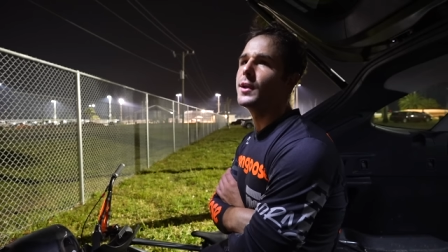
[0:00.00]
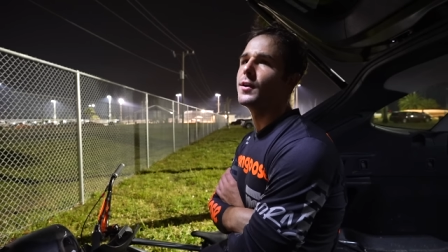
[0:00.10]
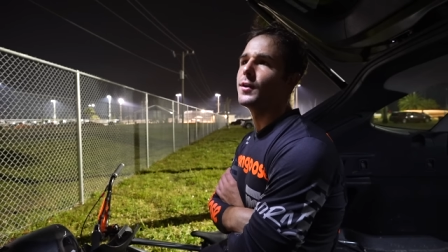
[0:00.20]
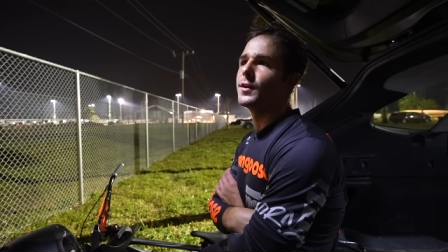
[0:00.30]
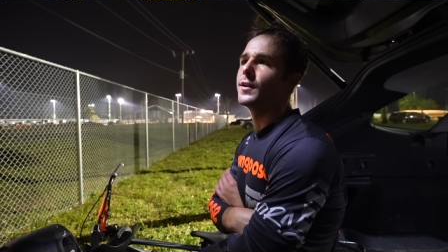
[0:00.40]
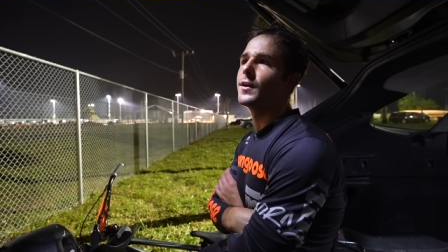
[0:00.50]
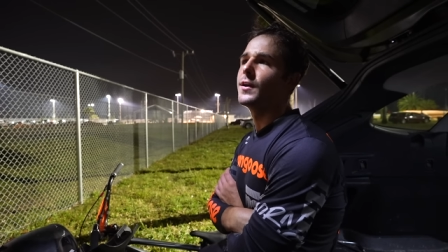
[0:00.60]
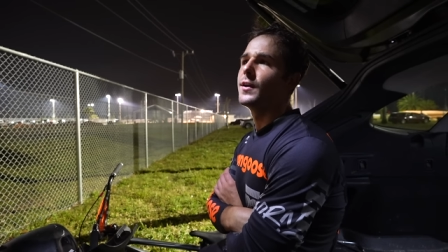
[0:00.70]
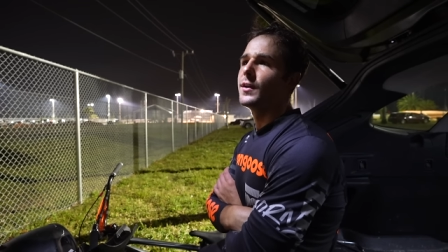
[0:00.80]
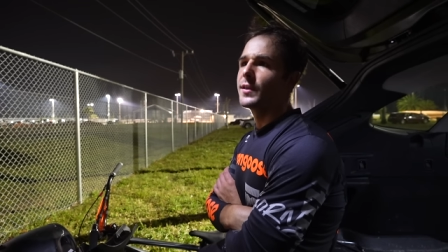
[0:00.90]
good
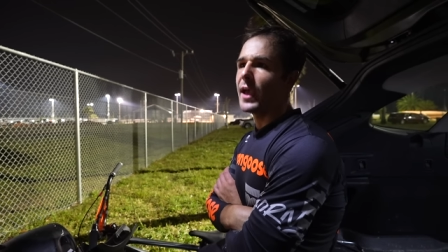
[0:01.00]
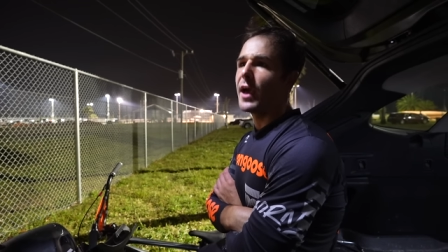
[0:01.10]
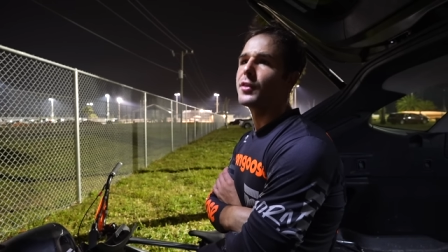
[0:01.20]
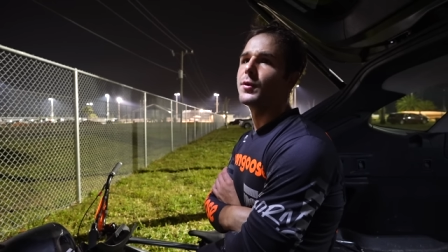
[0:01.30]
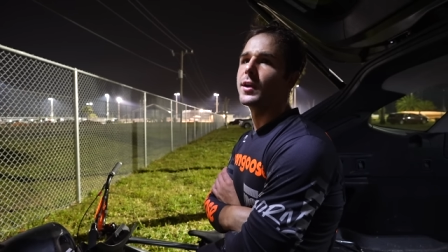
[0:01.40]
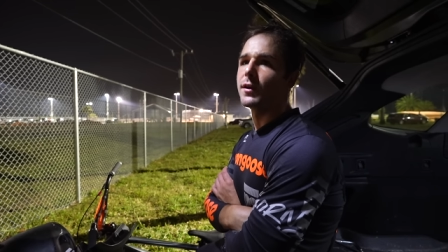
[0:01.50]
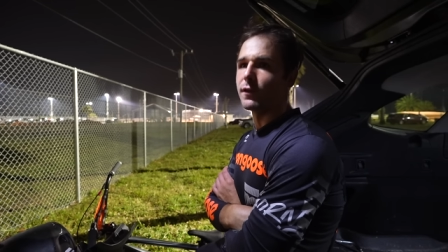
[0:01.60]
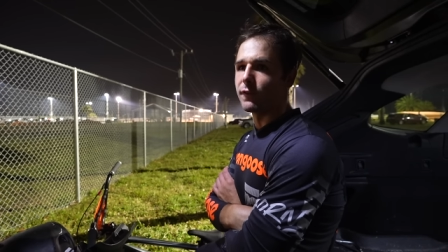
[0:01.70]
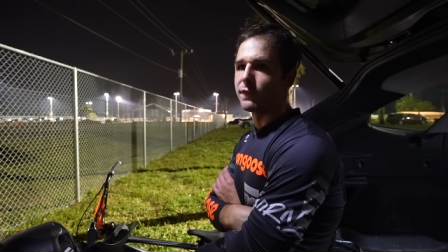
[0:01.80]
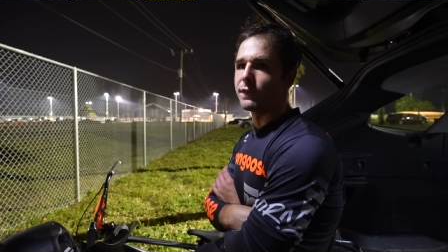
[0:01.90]
gathering
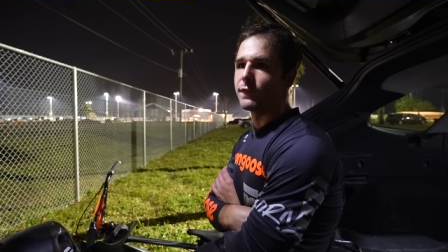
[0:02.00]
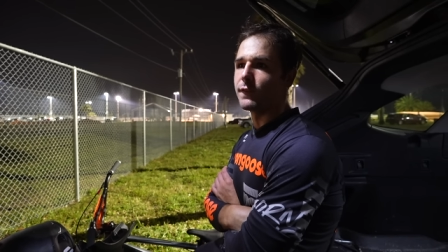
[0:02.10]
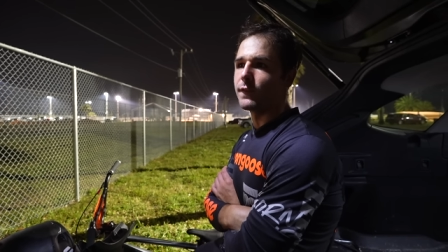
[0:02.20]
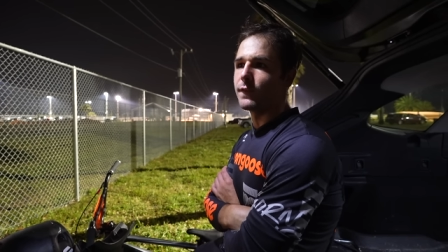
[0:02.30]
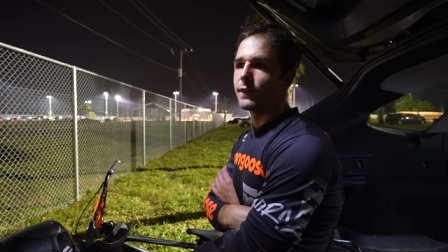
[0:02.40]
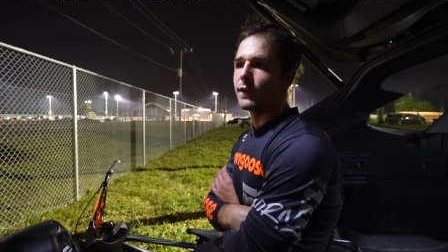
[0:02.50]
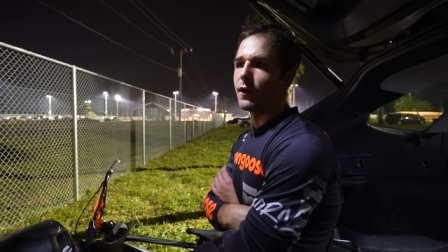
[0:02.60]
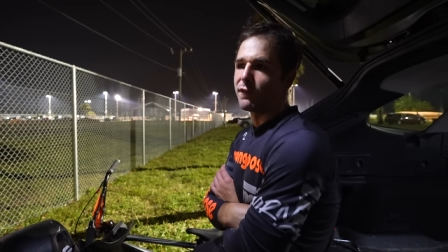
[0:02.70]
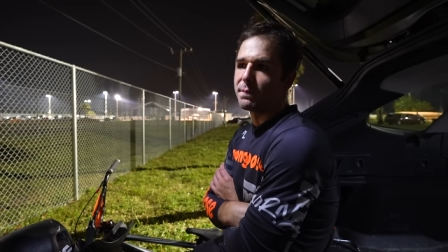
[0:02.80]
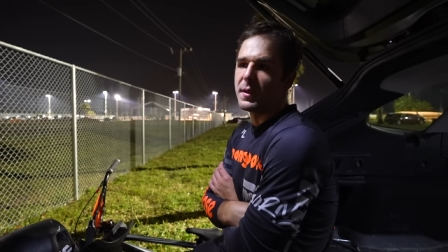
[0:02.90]
of
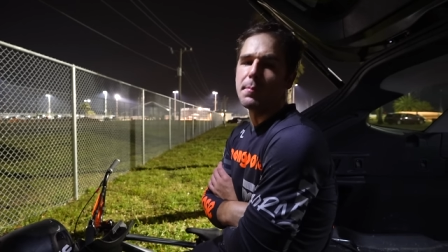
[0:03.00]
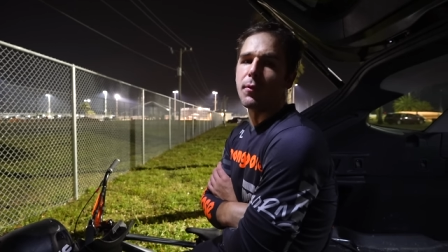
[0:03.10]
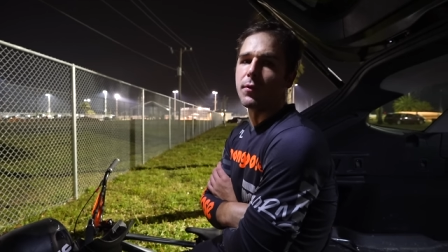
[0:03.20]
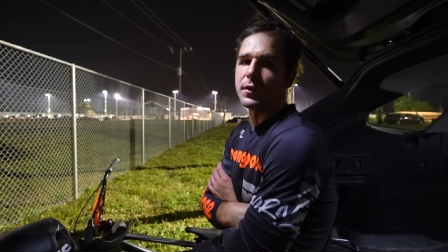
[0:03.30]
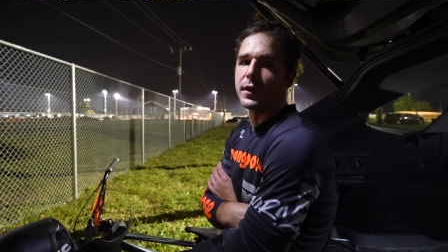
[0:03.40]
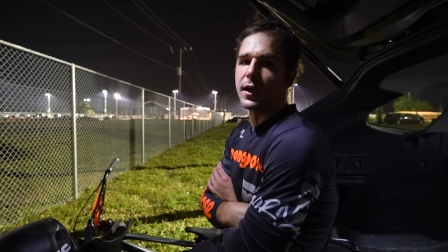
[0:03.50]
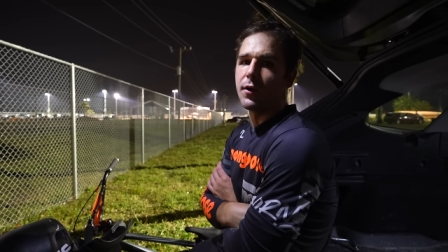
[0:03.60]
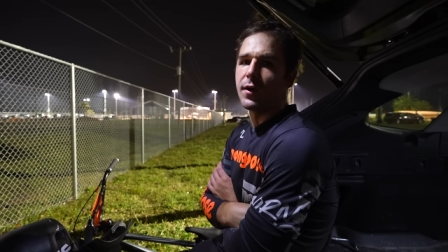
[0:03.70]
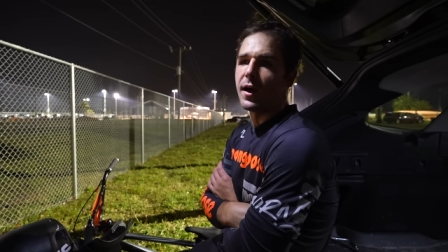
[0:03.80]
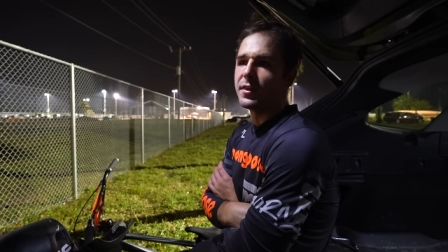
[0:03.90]
of people. You
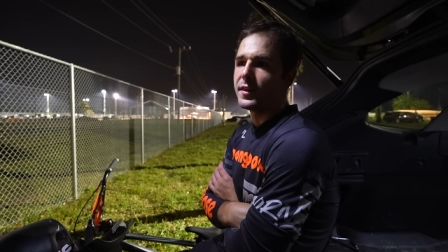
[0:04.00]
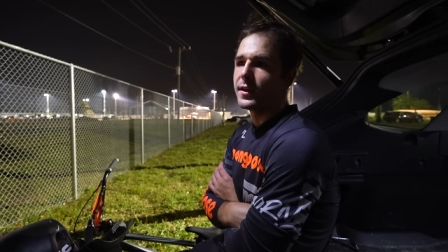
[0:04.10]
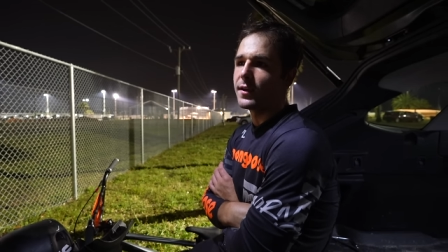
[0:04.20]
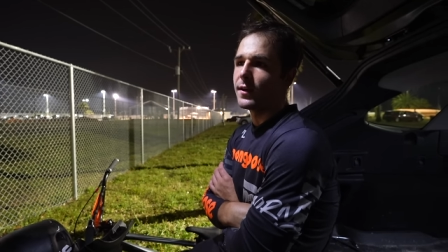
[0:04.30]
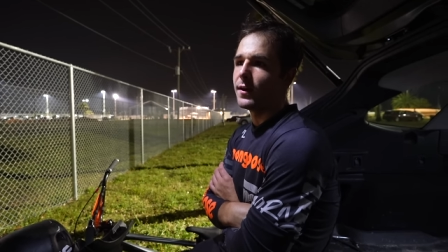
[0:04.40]
know, I think.